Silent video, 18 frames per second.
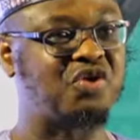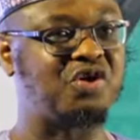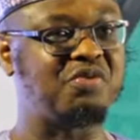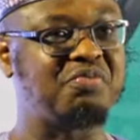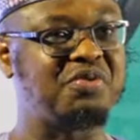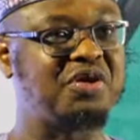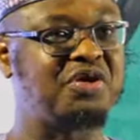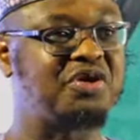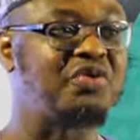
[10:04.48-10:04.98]

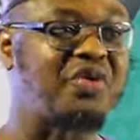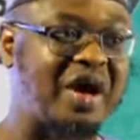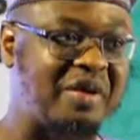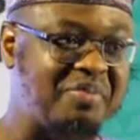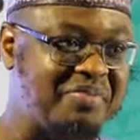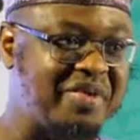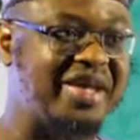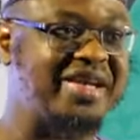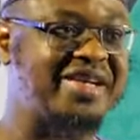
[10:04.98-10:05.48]
could be your
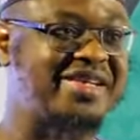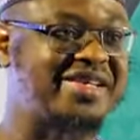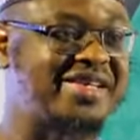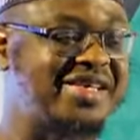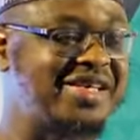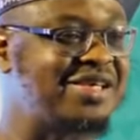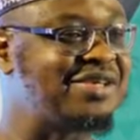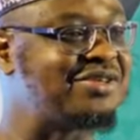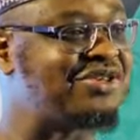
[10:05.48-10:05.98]

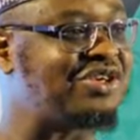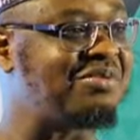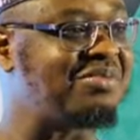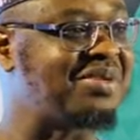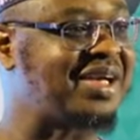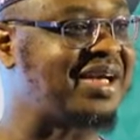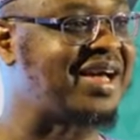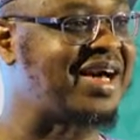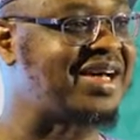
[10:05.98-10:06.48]
mentee in some
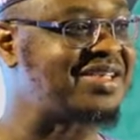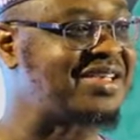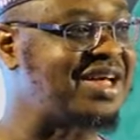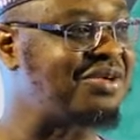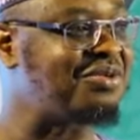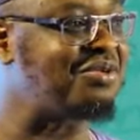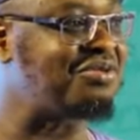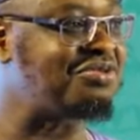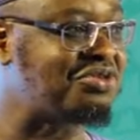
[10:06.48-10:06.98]
regards,
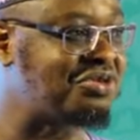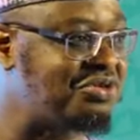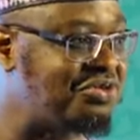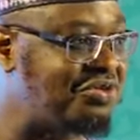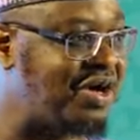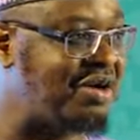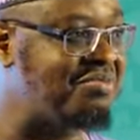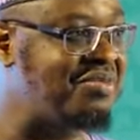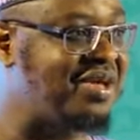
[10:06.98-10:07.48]
and also
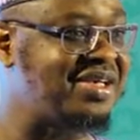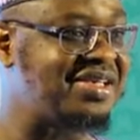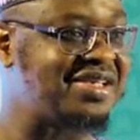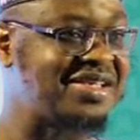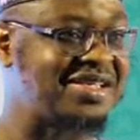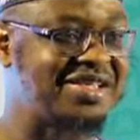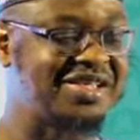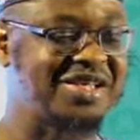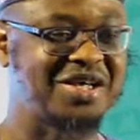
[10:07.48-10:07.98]
your
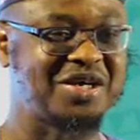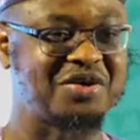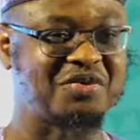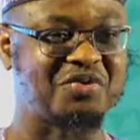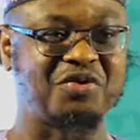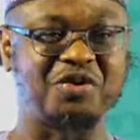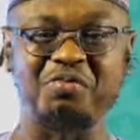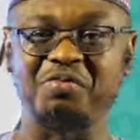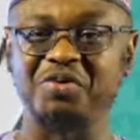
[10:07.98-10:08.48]
mentee
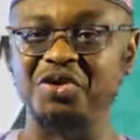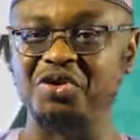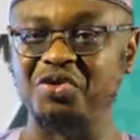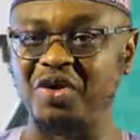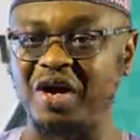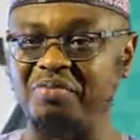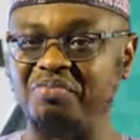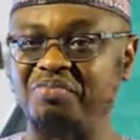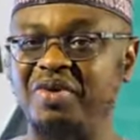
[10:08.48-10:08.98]
could be
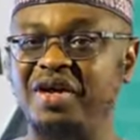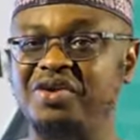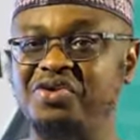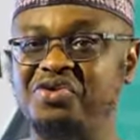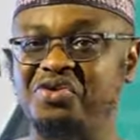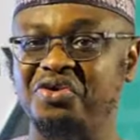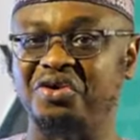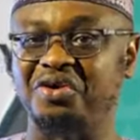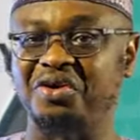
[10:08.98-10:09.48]
your
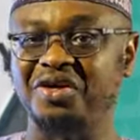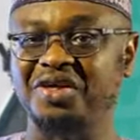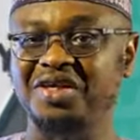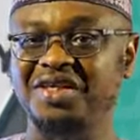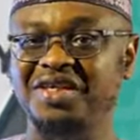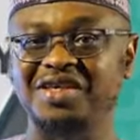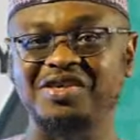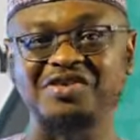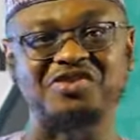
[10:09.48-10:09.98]

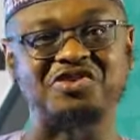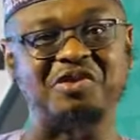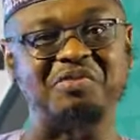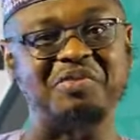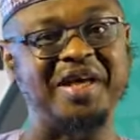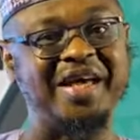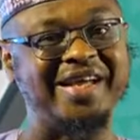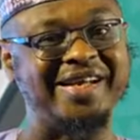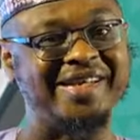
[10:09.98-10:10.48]
mentor in
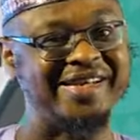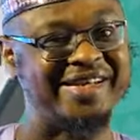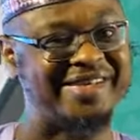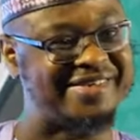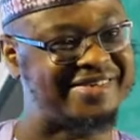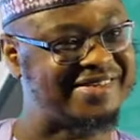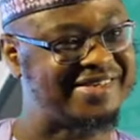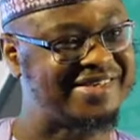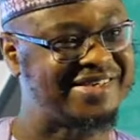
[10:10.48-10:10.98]
some
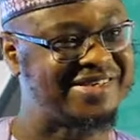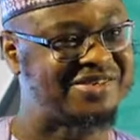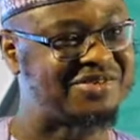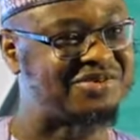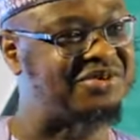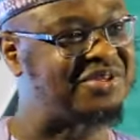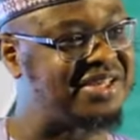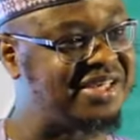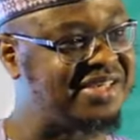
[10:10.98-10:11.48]
areas.
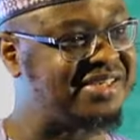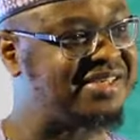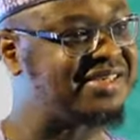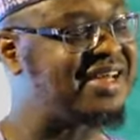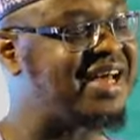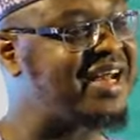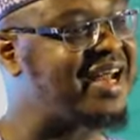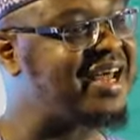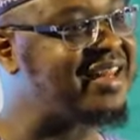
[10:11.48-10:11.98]
So this
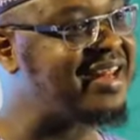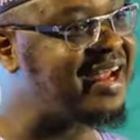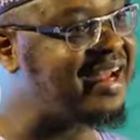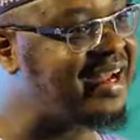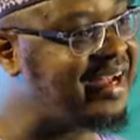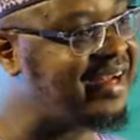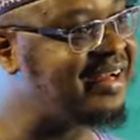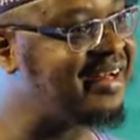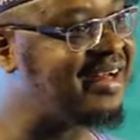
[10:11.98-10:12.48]
is another
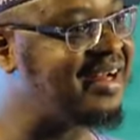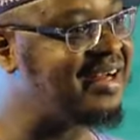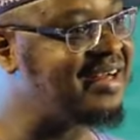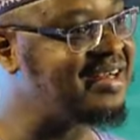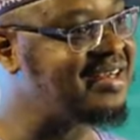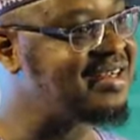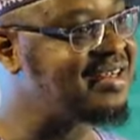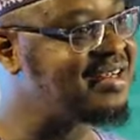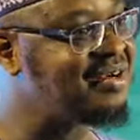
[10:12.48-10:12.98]
area
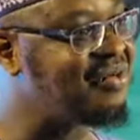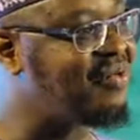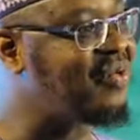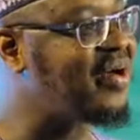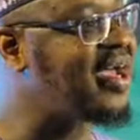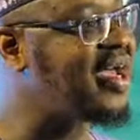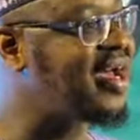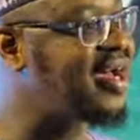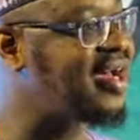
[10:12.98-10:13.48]

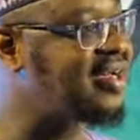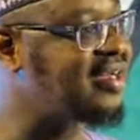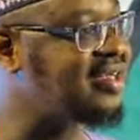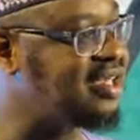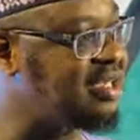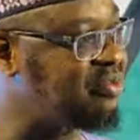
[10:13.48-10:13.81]
where